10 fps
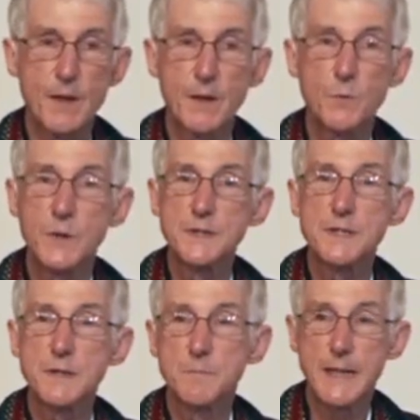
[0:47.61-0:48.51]

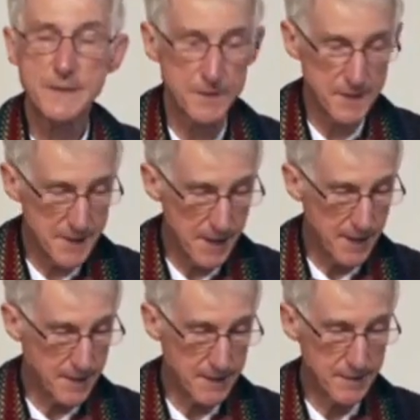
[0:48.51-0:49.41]
one's mental
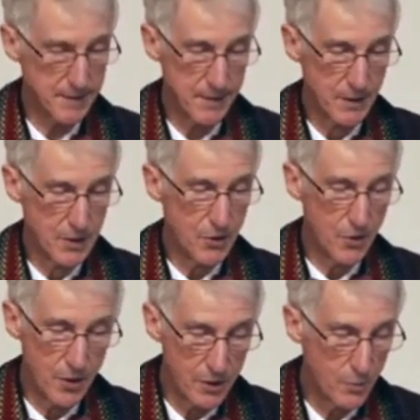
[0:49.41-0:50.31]
state,
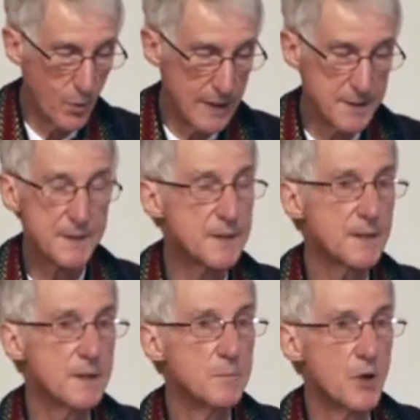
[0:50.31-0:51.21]
or one's
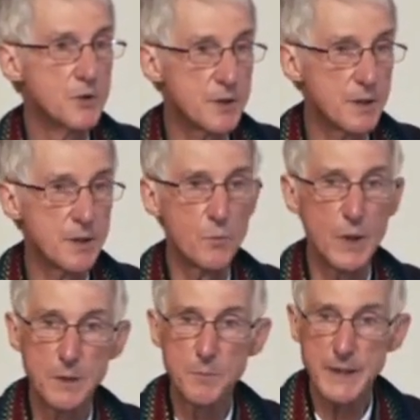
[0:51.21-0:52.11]
emotional
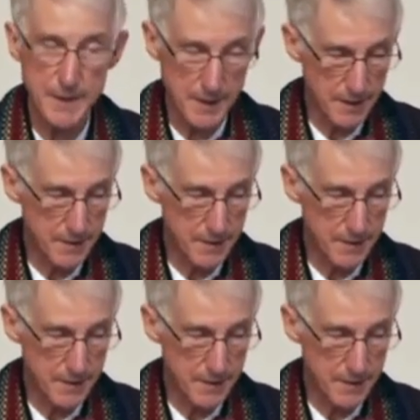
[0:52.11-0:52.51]
well-being.